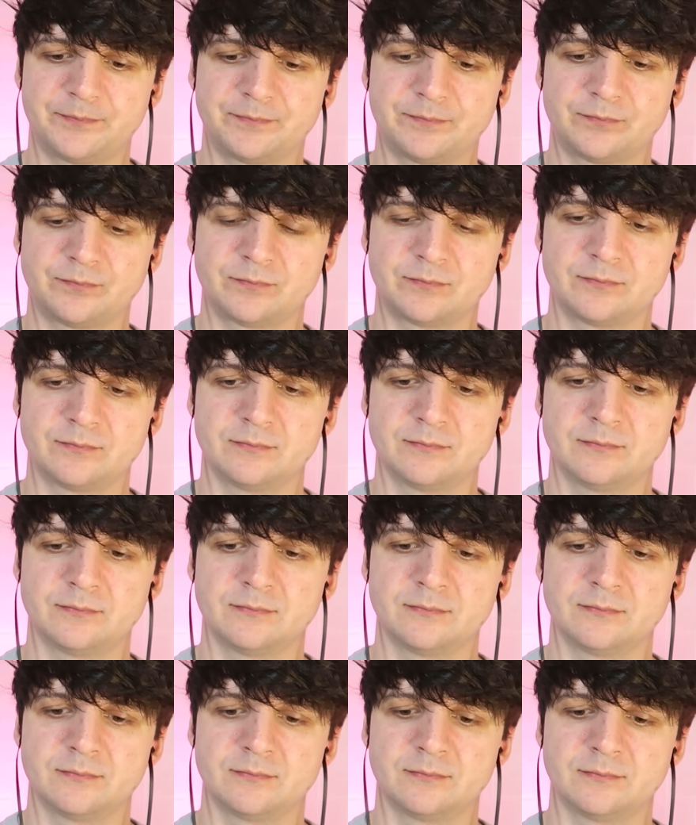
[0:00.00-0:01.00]

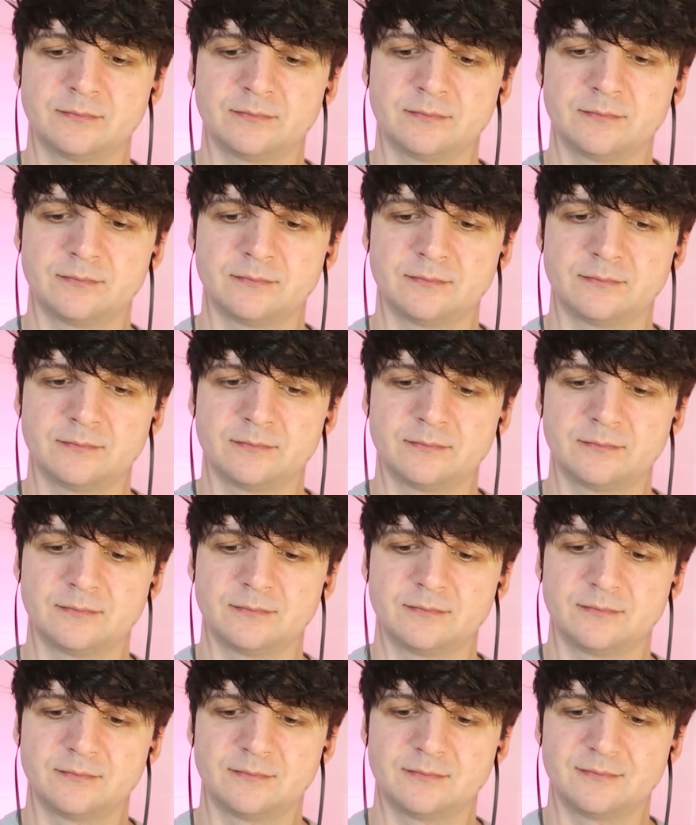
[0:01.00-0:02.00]

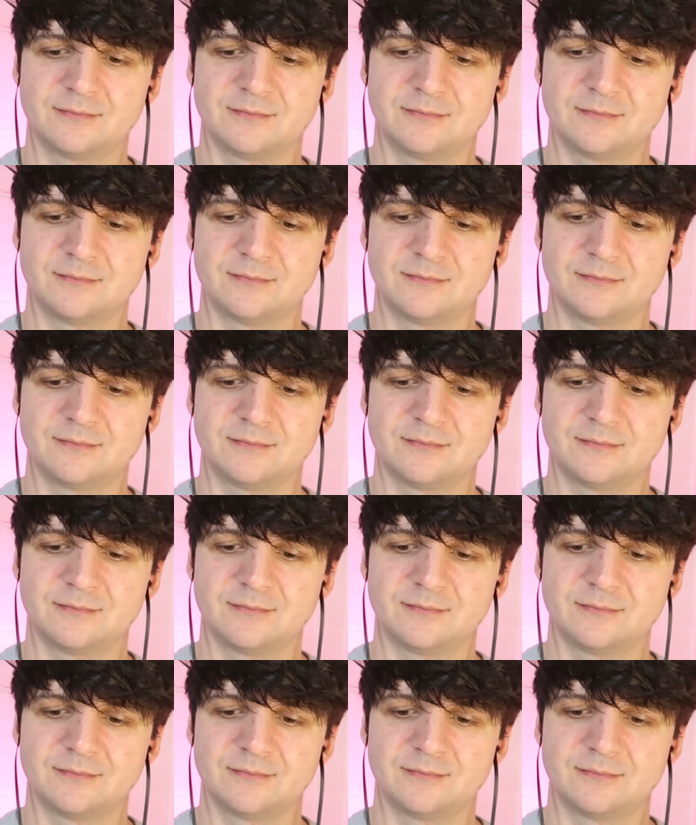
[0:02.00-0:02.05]
Nothing is said.